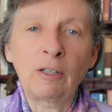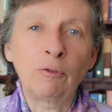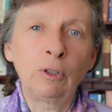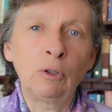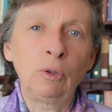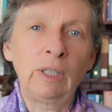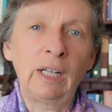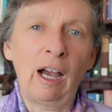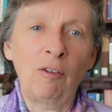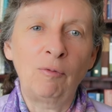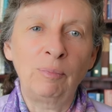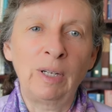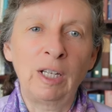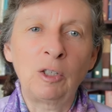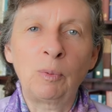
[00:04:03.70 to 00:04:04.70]
for Good
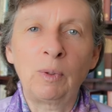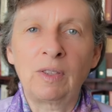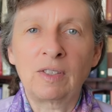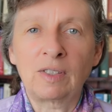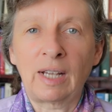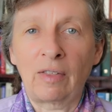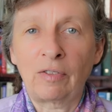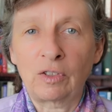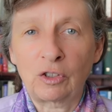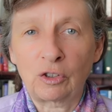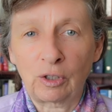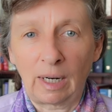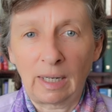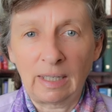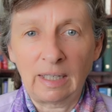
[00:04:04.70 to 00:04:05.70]
Government with the South
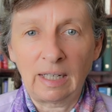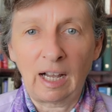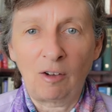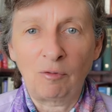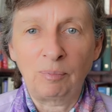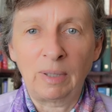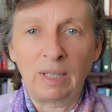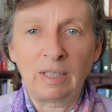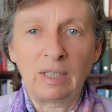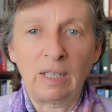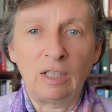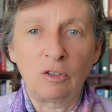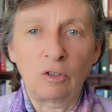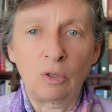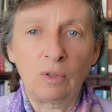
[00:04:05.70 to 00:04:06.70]
Australian Government
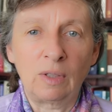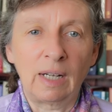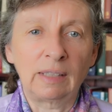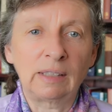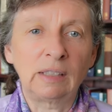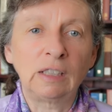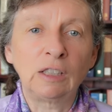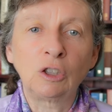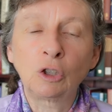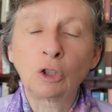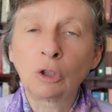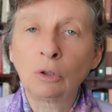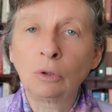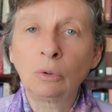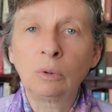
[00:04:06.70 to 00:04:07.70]
in
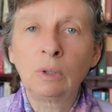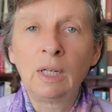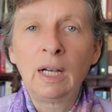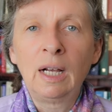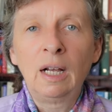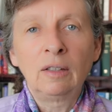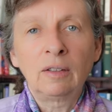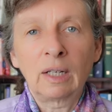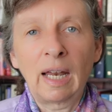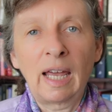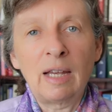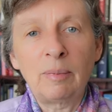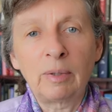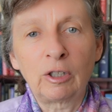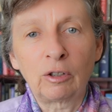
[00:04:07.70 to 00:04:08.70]
2002, the
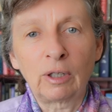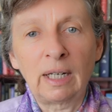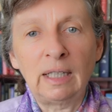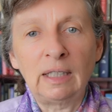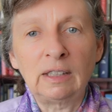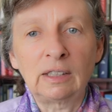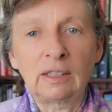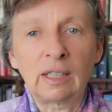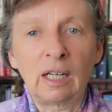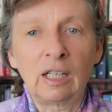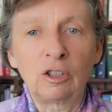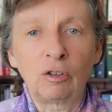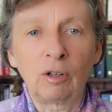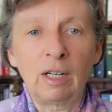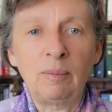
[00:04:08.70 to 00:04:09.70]
Labor-Greens
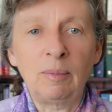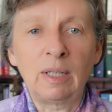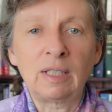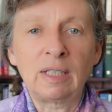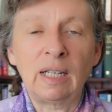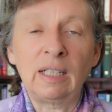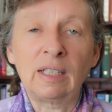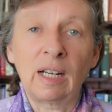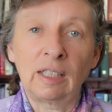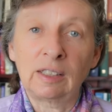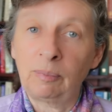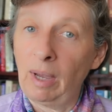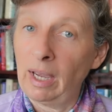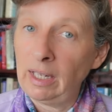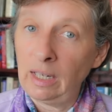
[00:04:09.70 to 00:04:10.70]
Agreement in
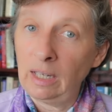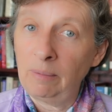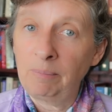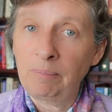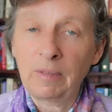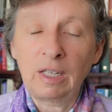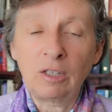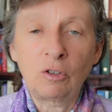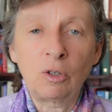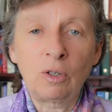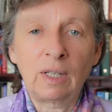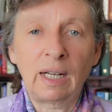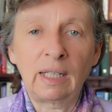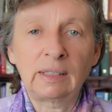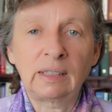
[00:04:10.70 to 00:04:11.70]
Tasmania in
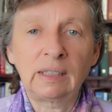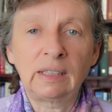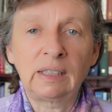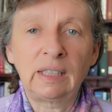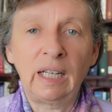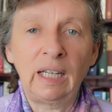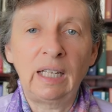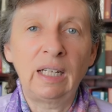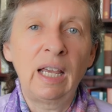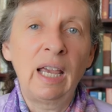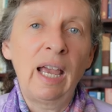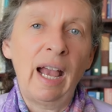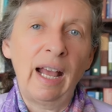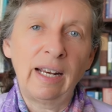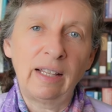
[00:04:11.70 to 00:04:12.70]
2010,
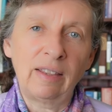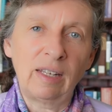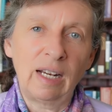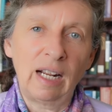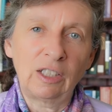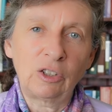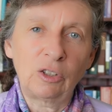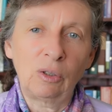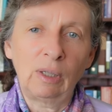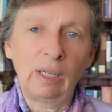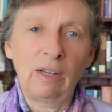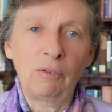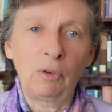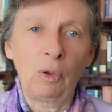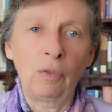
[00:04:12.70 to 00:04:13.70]
and at the national
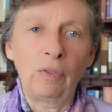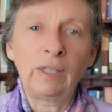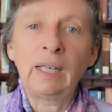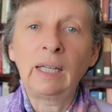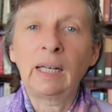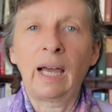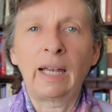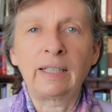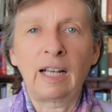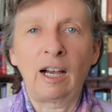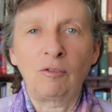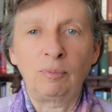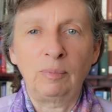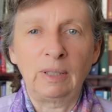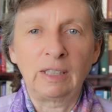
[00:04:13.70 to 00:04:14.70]
level, the Gillard
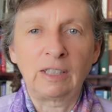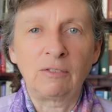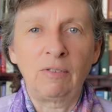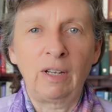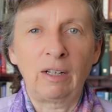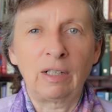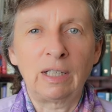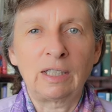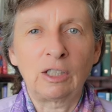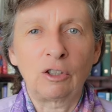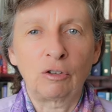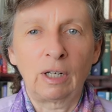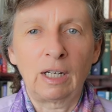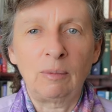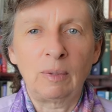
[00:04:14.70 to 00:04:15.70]
Government's various
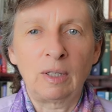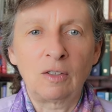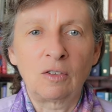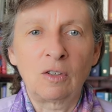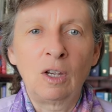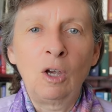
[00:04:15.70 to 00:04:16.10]
agreements